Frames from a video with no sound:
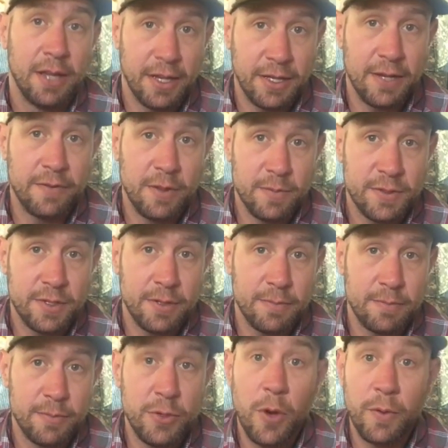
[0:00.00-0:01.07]
and give them
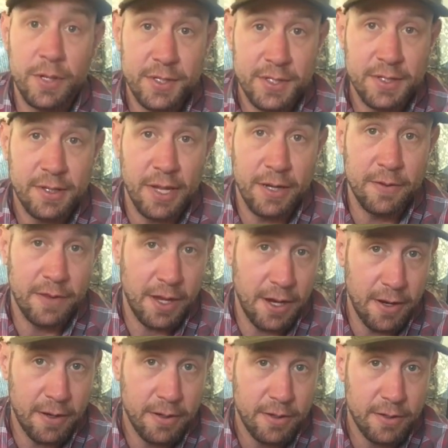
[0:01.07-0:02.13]
some notice that you're
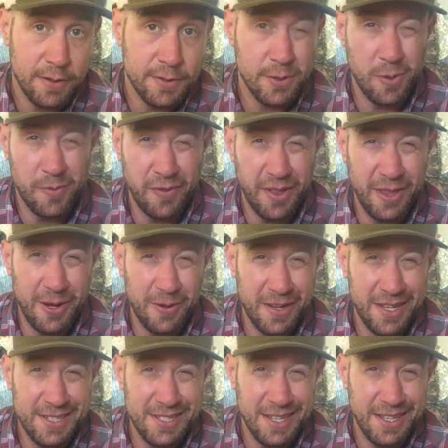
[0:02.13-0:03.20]
there. So hopefully they don't
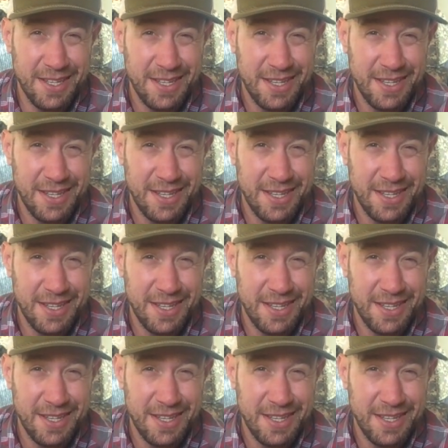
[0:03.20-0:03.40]
hit you.